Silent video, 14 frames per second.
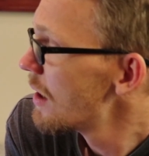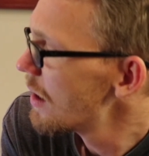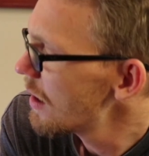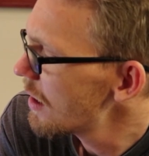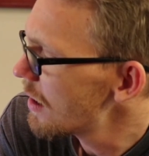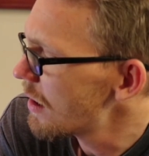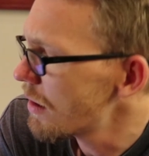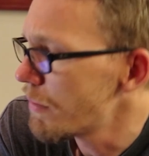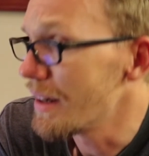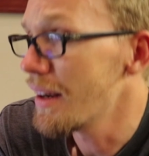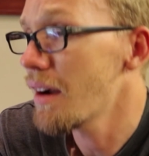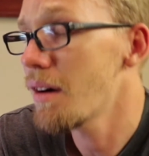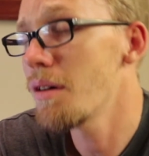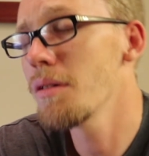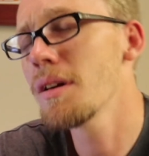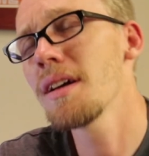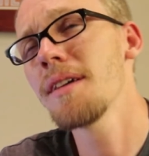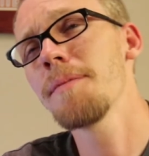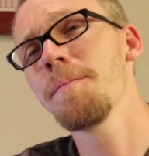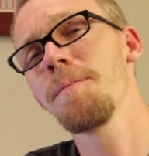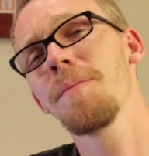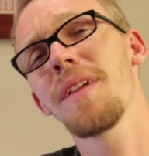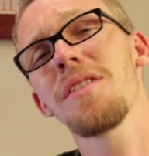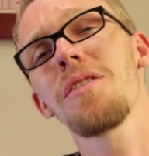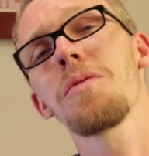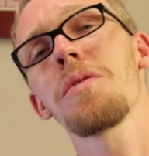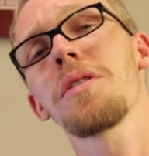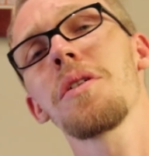oh, my dog. I
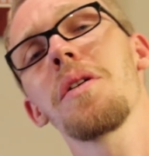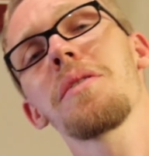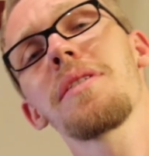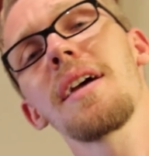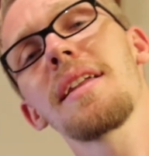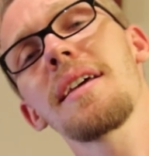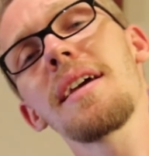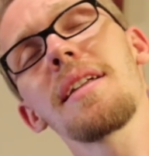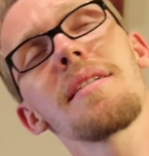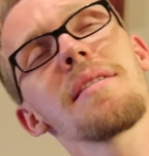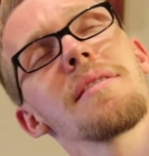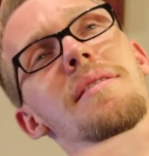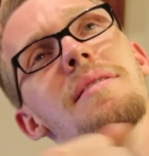just want to go outside again.